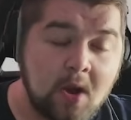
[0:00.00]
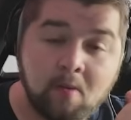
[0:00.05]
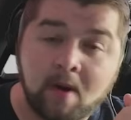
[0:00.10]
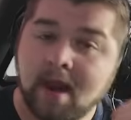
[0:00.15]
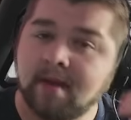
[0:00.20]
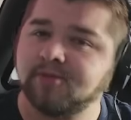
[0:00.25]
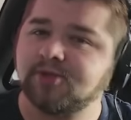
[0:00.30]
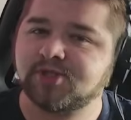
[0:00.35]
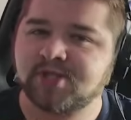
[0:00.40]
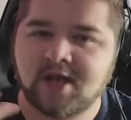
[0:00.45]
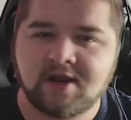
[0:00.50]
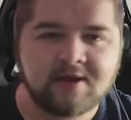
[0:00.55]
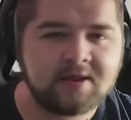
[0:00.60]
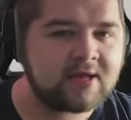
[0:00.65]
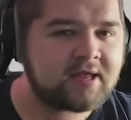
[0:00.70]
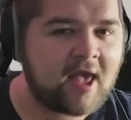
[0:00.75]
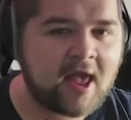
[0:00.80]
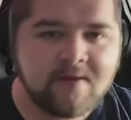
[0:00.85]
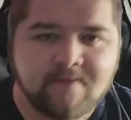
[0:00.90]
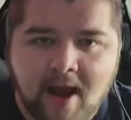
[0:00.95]
When I'm seeding the
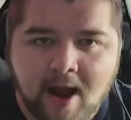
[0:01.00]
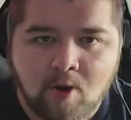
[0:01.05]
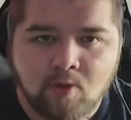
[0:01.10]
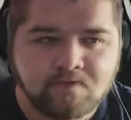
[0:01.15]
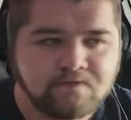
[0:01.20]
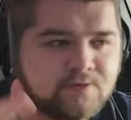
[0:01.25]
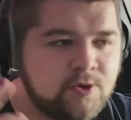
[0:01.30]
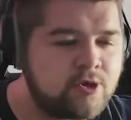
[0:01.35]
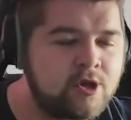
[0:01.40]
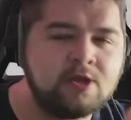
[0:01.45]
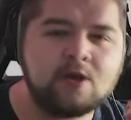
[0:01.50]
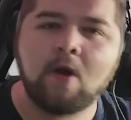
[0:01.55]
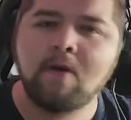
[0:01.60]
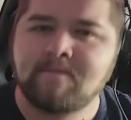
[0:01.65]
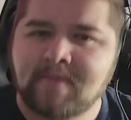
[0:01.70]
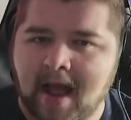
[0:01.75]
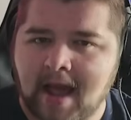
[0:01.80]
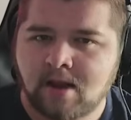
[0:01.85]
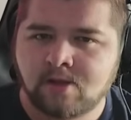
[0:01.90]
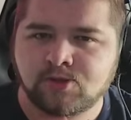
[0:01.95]
game out, you can go
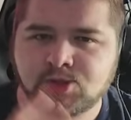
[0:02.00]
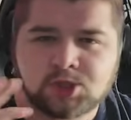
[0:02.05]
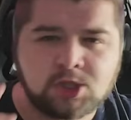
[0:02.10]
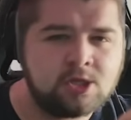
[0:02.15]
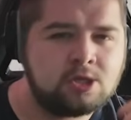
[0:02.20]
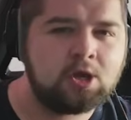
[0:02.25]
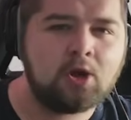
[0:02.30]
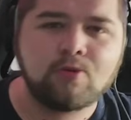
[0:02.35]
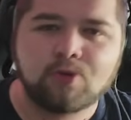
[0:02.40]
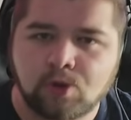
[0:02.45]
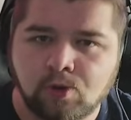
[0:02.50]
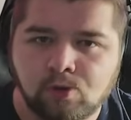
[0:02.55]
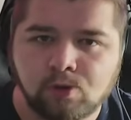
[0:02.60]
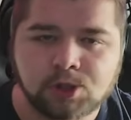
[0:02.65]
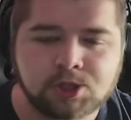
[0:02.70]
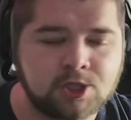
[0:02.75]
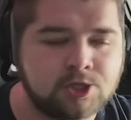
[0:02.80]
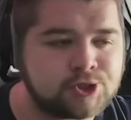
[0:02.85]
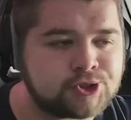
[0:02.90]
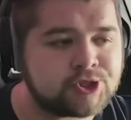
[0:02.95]
balanced, you can go
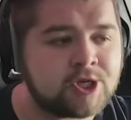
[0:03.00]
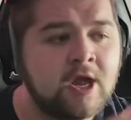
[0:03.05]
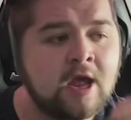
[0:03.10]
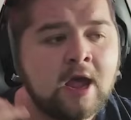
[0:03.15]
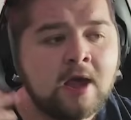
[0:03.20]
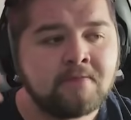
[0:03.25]
cautious,